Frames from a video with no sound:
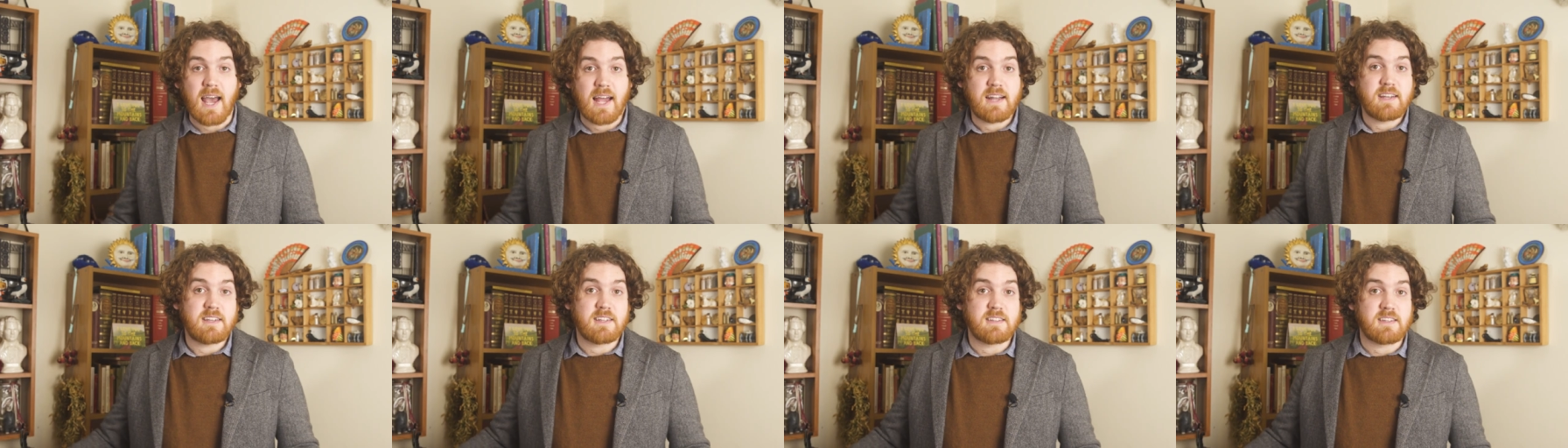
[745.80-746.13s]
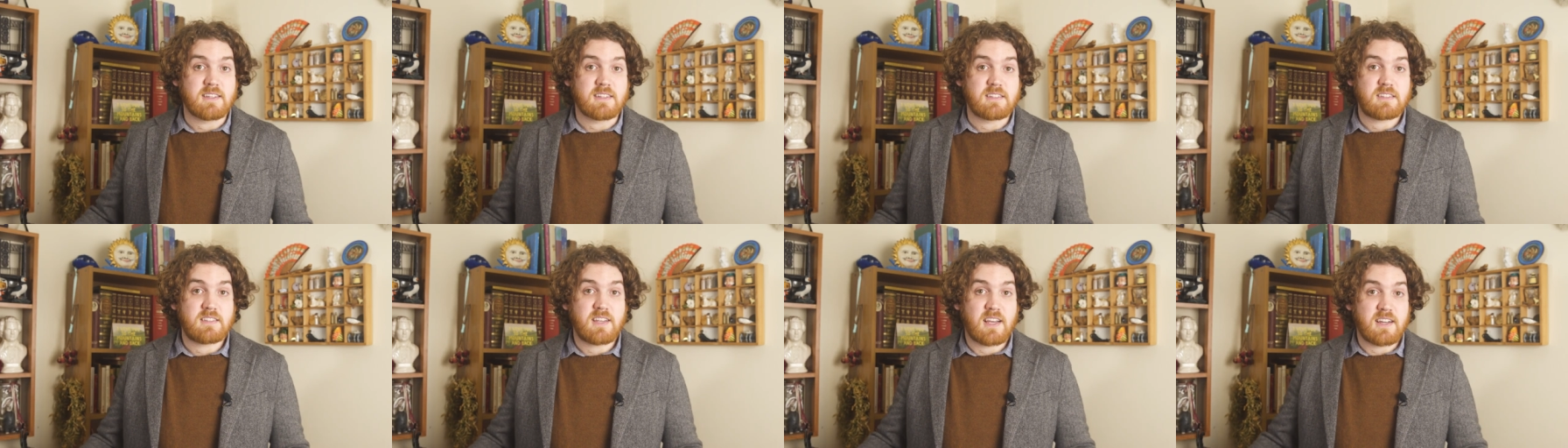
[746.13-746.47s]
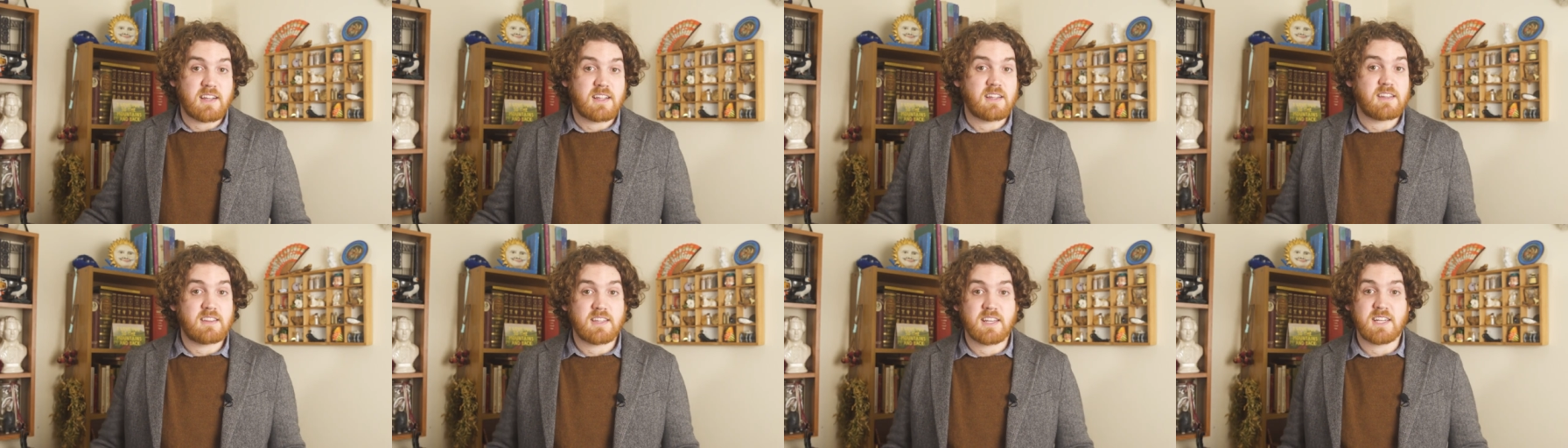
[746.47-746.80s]
And in the
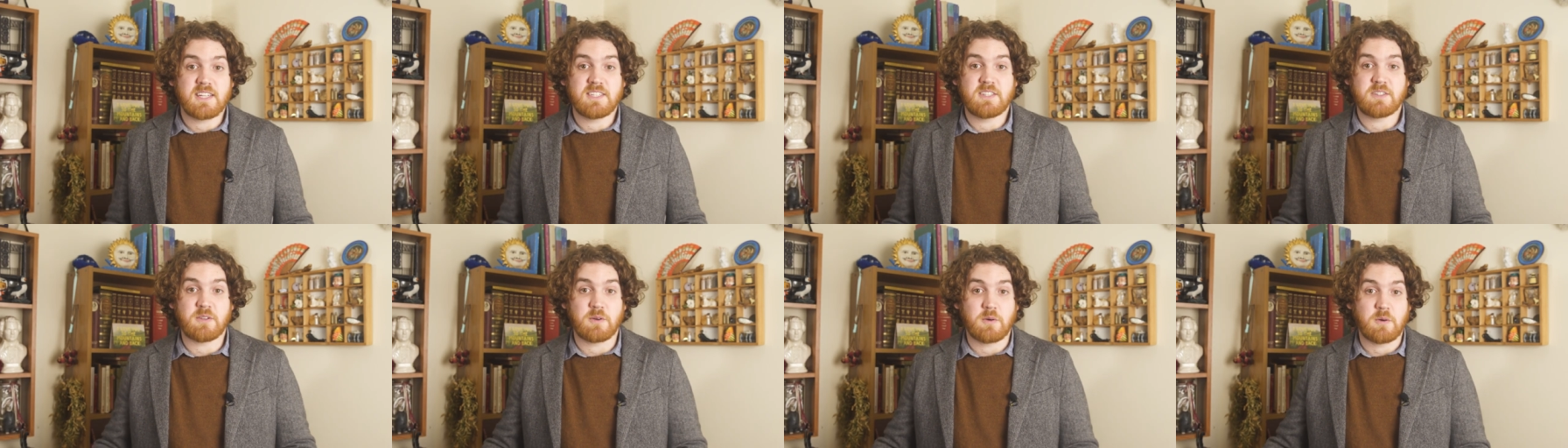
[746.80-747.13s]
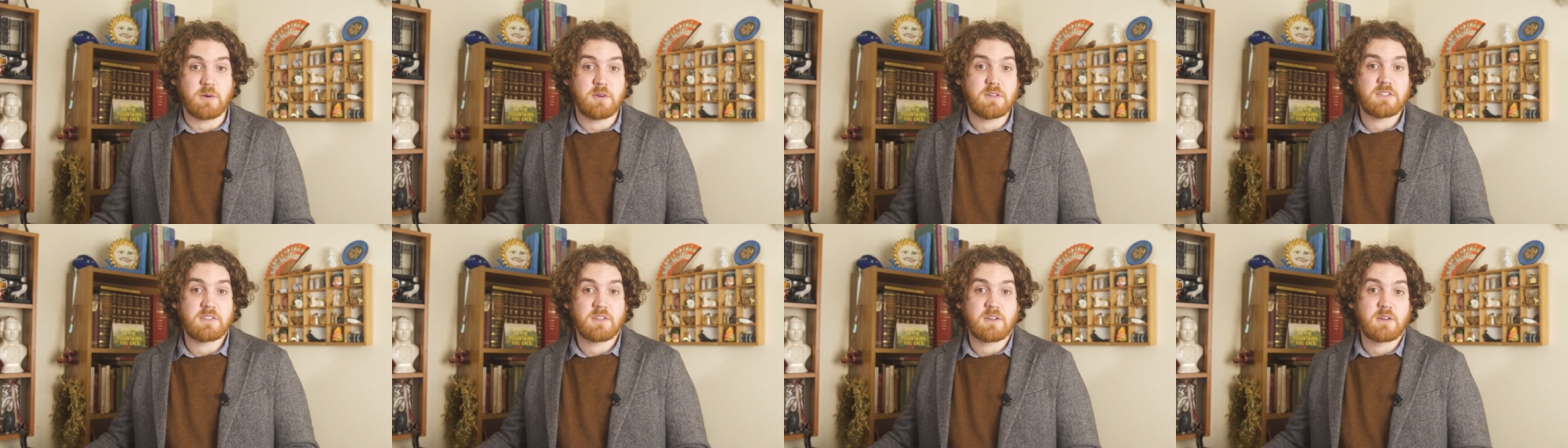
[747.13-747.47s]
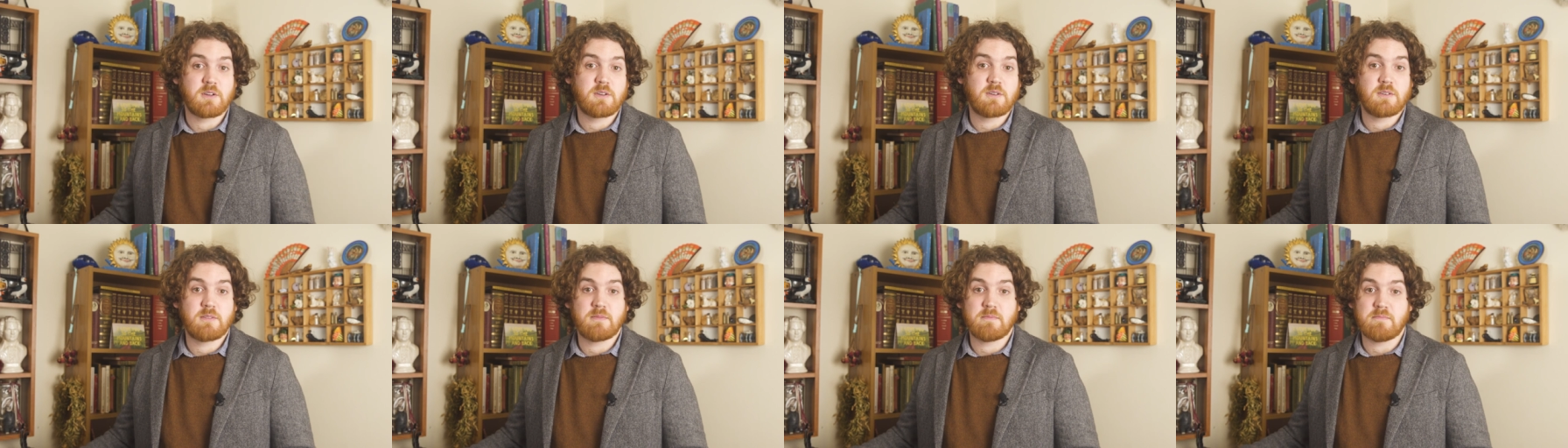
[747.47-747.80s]
Senate, there's
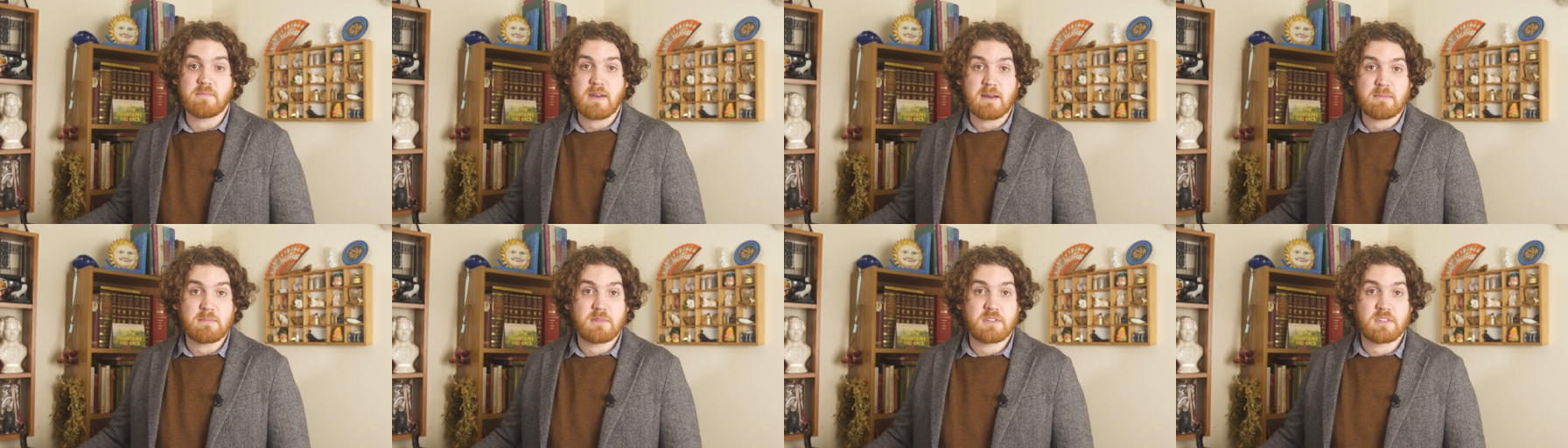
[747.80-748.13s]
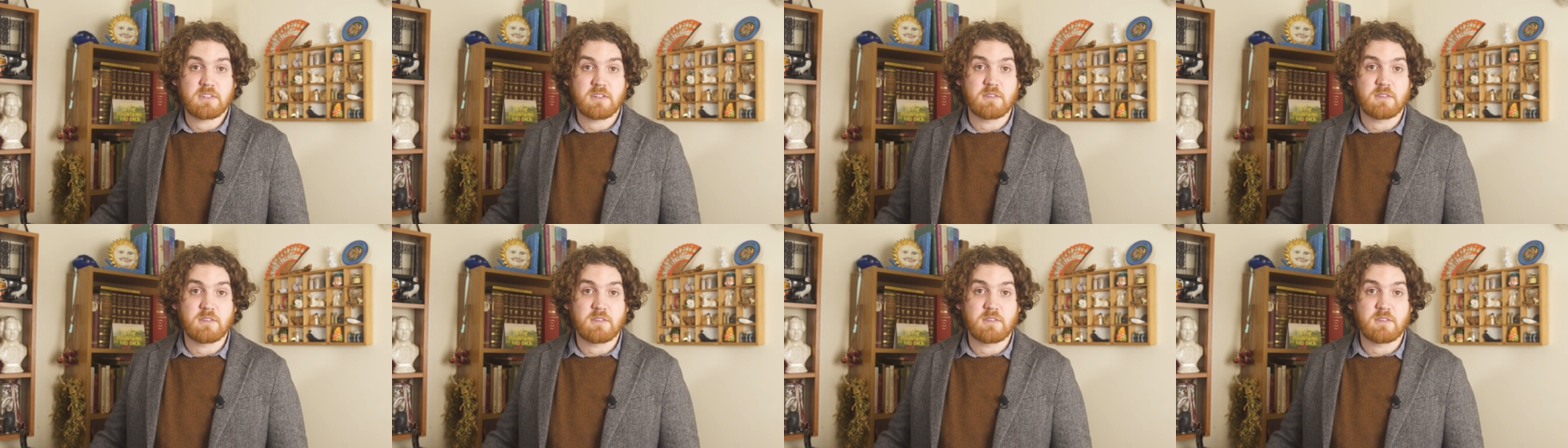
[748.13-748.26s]
also members